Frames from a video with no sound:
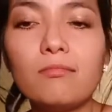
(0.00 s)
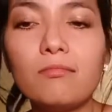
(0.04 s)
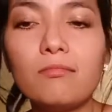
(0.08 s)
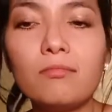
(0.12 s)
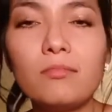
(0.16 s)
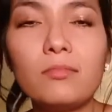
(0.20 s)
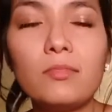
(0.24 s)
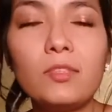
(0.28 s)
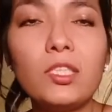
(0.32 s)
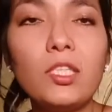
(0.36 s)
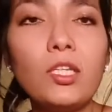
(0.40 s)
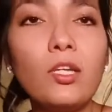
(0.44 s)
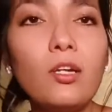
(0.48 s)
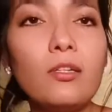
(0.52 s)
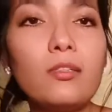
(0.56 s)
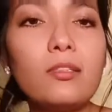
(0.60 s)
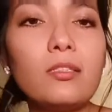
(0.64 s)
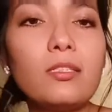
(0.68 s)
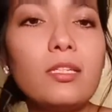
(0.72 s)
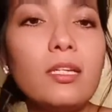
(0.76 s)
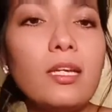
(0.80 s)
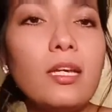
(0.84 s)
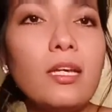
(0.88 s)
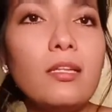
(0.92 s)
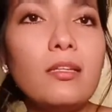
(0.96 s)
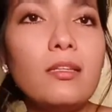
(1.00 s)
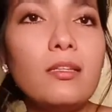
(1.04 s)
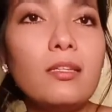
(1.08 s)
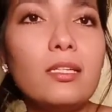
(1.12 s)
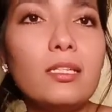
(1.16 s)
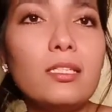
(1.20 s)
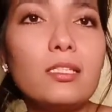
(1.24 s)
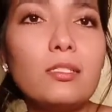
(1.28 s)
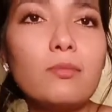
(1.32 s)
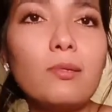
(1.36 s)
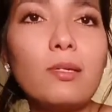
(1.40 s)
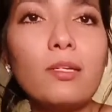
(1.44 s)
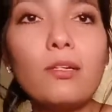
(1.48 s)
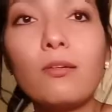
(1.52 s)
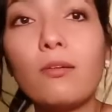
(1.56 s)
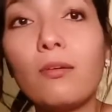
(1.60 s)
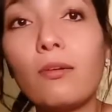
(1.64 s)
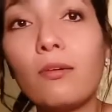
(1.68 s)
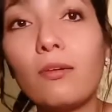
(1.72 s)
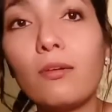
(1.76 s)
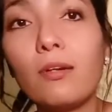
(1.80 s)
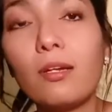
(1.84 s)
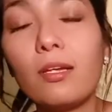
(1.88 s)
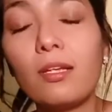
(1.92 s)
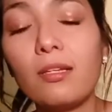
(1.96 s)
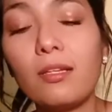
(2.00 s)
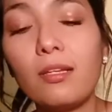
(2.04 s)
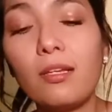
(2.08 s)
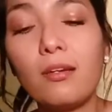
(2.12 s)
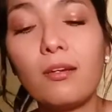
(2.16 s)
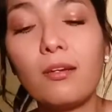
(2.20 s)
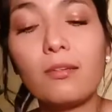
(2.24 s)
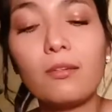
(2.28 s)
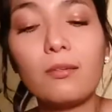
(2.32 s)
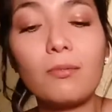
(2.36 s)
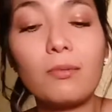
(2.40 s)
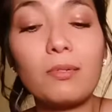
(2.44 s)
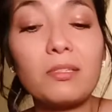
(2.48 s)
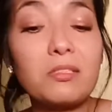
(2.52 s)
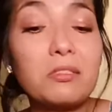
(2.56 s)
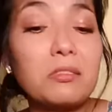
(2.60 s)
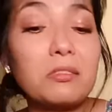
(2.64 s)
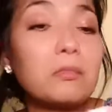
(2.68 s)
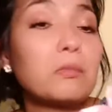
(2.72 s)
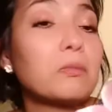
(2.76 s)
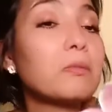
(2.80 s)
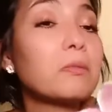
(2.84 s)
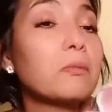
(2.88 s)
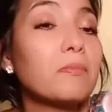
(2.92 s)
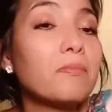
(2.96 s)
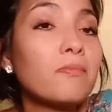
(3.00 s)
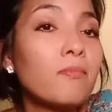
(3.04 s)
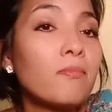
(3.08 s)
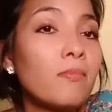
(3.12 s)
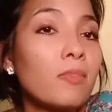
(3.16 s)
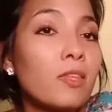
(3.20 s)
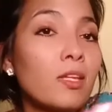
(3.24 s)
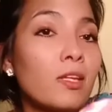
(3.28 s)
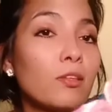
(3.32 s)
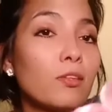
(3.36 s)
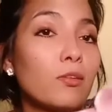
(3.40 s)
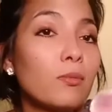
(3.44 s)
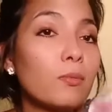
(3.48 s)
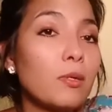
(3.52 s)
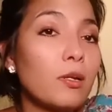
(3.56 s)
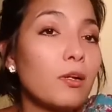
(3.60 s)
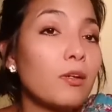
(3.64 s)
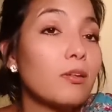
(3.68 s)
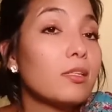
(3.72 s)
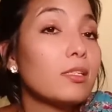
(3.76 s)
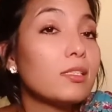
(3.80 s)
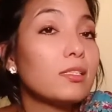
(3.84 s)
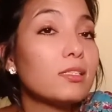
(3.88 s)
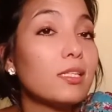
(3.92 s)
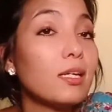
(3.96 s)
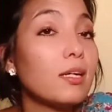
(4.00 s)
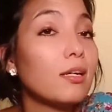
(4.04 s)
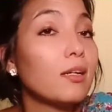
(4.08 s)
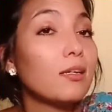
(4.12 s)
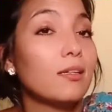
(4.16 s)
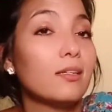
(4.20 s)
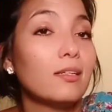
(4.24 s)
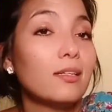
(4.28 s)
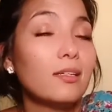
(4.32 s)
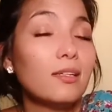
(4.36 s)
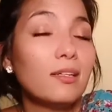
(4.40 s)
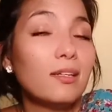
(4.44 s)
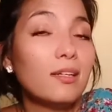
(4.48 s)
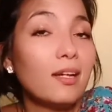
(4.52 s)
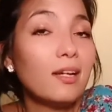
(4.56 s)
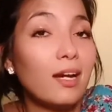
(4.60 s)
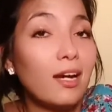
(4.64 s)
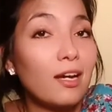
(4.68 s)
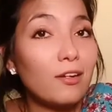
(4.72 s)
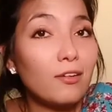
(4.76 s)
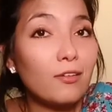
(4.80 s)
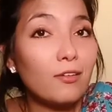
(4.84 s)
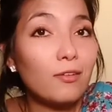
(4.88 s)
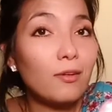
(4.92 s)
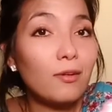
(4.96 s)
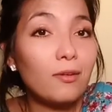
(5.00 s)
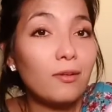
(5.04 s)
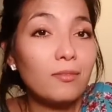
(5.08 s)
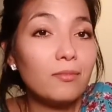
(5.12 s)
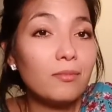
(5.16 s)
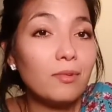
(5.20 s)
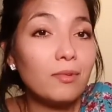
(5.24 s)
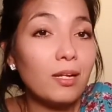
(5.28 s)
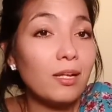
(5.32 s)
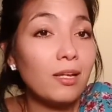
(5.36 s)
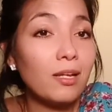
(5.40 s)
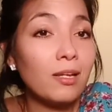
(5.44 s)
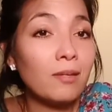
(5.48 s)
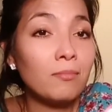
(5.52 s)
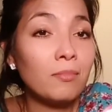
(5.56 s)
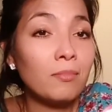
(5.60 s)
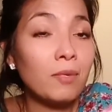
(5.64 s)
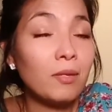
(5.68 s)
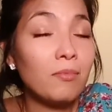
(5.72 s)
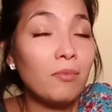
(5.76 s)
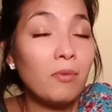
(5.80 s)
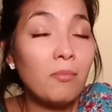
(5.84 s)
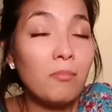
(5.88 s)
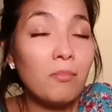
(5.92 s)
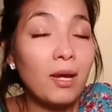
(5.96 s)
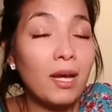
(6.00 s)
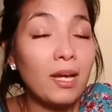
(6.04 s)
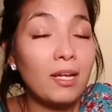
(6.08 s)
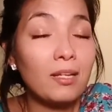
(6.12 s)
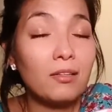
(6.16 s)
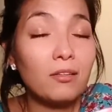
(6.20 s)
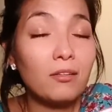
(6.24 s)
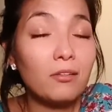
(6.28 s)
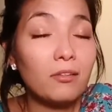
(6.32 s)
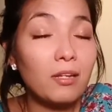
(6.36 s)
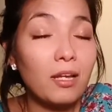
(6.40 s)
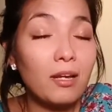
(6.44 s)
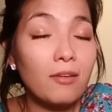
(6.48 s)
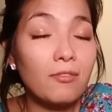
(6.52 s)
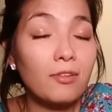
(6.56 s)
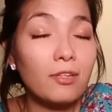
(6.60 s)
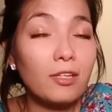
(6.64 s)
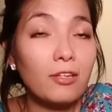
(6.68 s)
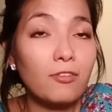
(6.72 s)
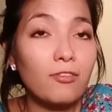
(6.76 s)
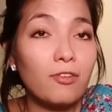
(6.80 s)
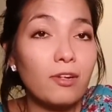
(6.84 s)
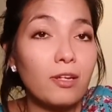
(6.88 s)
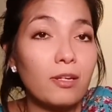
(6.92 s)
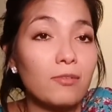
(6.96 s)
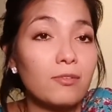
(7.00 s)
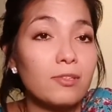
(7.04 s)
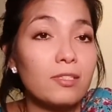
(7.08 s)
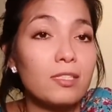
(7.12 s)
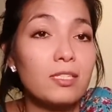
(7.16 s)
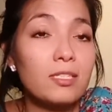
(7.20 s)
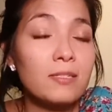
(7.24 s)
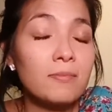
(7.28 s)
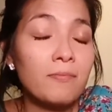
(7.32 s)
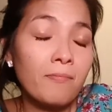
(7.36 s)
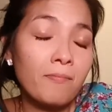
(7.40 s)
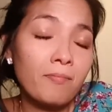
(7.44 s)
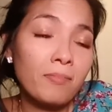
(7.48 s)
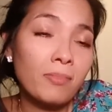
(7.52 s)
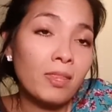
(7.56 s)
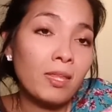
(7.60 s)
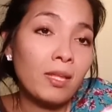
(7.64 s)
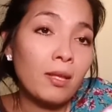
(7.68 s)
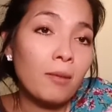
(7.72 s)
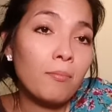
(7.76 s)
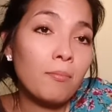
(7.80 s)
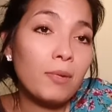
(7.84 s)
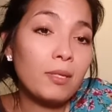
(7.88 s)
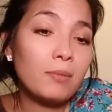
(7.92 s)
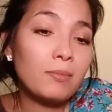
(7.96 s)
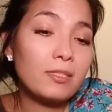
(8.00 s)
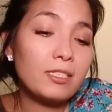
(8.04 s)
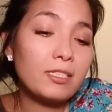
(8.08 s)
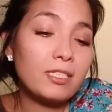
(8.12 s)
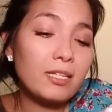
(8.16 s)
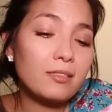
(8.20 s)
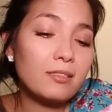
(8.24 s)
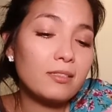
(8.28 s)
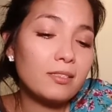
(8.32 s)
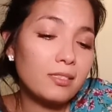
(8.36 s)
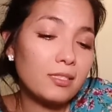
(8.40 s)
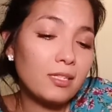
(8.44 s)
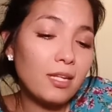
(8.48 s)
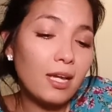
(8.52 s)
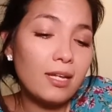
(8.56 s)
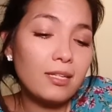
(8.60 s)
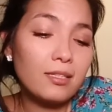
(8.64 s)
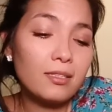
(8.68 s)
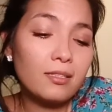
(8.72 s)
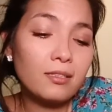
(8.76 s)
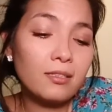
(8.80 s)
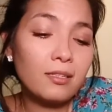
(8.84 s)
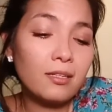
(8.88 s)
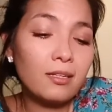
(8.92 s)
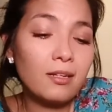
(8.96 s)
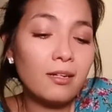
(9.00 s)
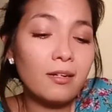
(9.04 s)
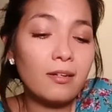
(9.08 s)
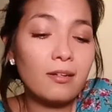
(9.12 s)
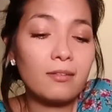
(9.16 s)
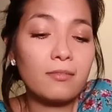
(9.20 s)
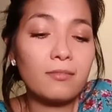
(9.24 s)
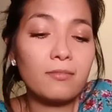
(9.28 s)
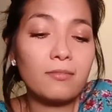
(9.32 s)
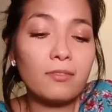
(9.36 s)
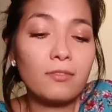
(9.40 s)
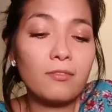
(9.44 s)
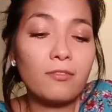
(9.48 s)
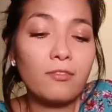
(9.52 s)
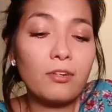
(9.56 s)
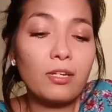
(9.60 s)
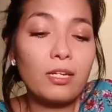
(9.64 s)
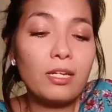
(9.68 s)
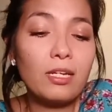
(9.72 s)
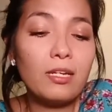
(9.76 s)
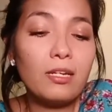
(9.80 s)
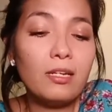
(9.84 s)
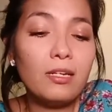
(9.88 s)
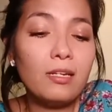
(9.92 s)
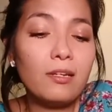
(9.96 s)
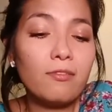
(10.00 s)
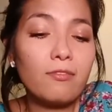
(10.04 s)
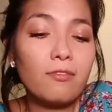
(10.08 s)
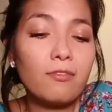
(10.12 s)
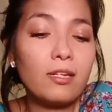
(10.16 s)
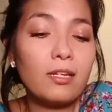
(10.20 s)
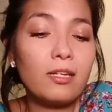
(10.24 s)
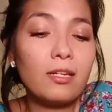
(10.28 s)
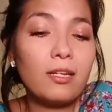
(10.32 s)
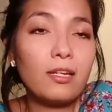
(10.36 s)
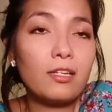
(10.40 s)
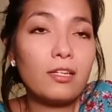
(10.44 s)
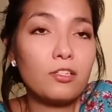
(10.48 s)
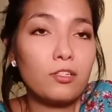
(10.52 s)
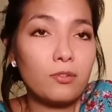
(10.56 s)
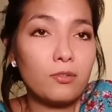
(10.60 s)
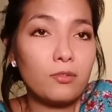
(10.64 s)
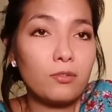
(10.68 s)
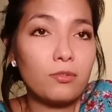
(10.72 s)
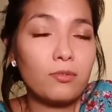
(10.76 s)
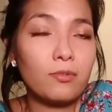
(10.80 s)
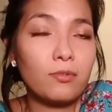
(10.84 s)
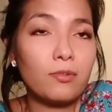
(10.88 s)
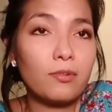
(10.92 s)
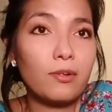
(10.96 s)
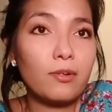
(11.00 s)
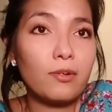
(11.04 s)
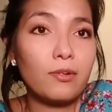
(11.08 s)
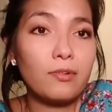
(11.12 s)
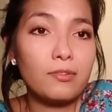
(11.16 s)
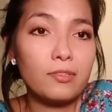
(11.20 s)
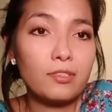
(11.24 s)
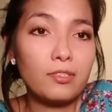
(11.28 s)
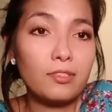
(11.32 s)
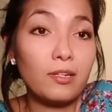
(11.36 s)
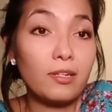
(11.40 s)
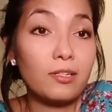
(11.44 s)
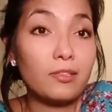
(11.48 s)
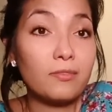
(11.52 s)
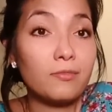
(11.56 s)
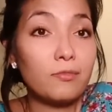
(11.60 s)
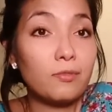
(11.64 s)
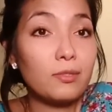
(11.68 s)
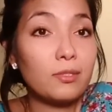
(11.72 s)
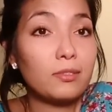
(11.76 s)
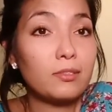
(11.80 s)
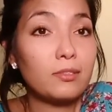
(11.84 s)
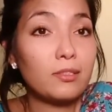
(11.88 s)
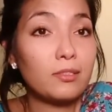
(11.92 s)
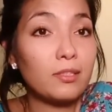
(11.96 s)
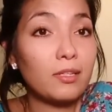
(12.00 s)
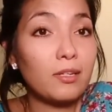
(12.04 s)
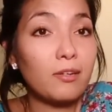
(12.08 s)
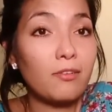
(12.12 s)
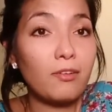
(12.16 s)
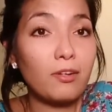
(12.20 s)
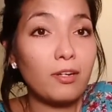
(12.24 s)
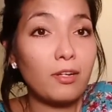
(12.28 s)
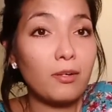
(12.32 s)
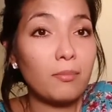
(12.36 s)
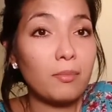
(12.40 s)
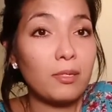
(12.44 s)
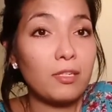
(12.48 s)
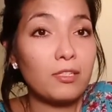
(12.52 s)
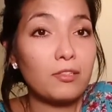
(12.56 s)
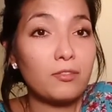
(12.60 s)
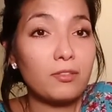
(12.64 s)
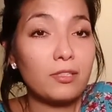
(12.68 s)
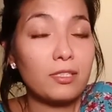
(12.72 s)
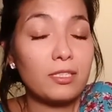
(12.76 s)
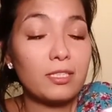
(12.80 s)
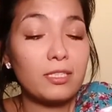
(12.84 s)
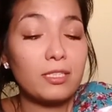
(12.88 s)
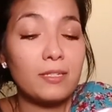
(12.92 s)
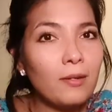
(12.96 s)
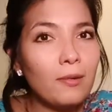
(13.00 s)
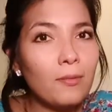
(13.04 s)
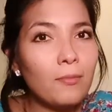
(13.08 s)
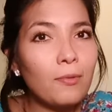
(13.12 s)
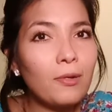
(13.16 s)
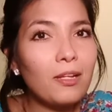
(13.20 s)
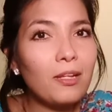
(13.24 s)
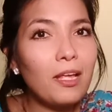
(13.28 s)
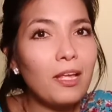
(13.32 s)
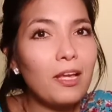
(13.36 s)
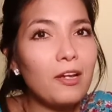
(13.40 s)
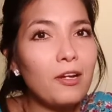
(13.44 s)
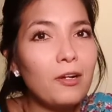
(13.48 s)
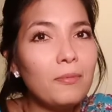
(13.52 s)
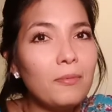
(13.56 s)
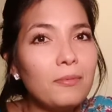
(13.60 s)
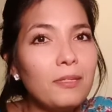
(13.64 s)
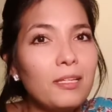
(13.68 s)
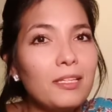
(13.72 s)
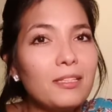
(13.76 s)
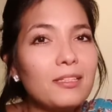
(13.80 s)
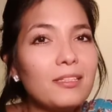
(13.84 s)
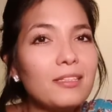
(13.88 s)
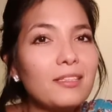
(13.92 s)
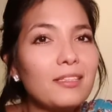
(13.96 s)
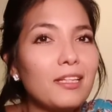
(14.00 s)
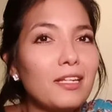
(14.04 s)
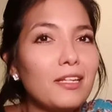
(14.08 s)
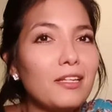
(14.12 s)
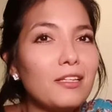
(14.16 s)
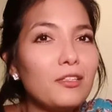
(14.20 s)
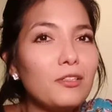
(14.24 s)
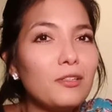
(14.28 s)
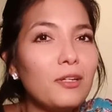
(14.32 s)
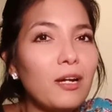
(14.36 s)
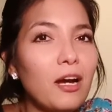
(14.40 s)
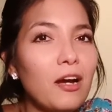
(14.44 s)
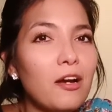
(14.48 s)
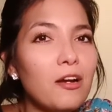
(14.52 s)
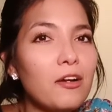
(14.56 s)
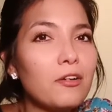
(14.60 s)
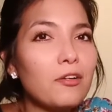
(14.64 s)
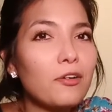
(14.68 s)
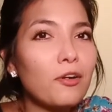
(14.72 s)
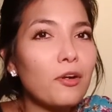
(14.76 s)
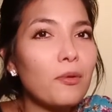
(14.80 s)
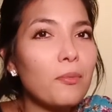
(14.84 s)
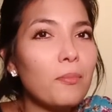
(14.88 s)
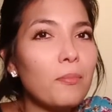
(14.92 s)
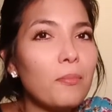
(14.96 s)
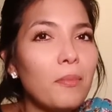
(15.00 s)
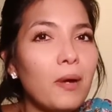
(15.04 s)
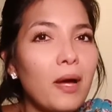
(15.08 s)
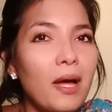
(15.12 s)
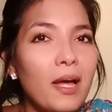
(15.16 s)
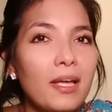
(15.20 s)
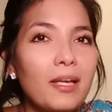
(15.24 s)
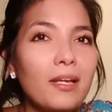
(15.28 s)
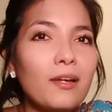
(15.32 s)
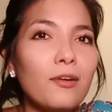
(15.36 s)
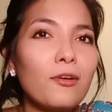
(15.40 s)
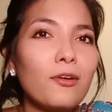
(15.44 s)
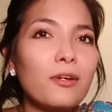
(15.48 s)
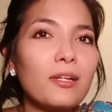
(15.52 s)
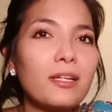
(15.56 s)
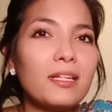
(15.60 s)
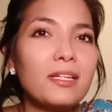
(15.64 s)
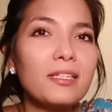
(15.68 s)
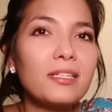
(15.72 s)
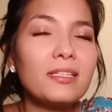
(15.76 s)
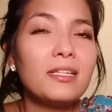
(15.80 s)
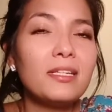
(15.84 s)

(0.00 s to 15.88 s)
not in this one or in the other one. So to be honest, I don't know, maybe mine don't have any fragrance. But besides that, they are really a joy to grow. So I will totally recommend you this. Well, I hope that telling you how I grow my orchid